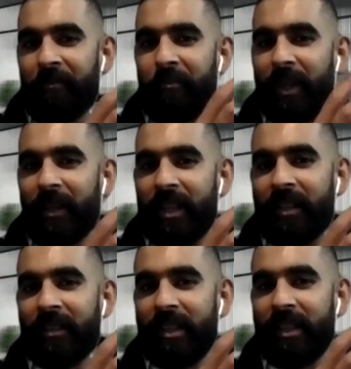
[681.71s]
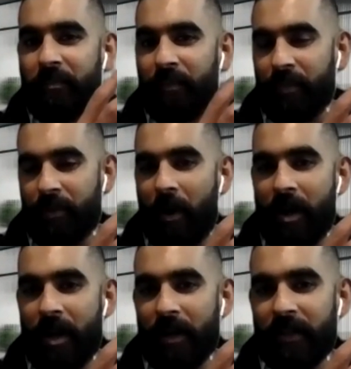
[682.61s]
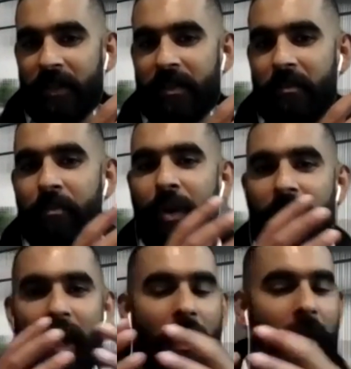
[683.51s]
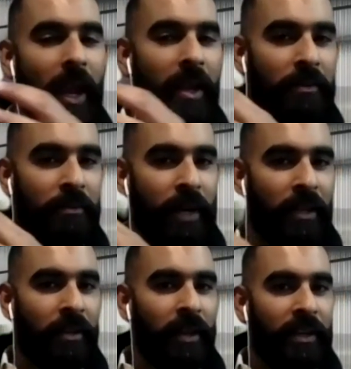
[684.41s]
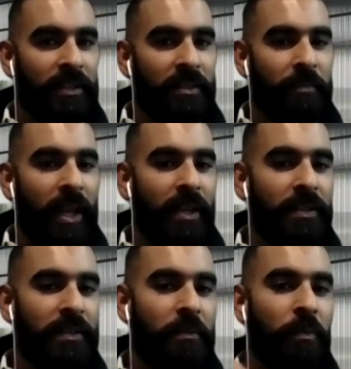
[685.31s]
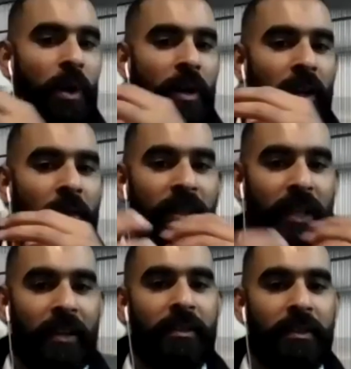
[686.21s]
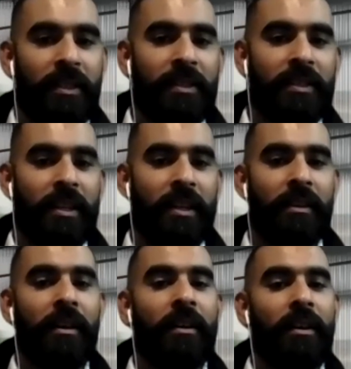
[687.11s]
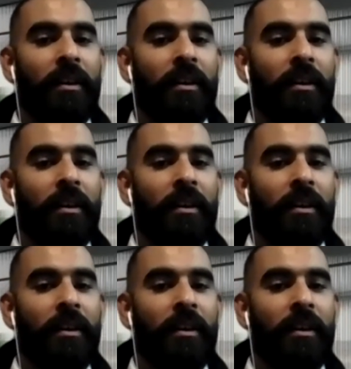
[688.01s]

Building these products, but in a regulated space, working with entities that are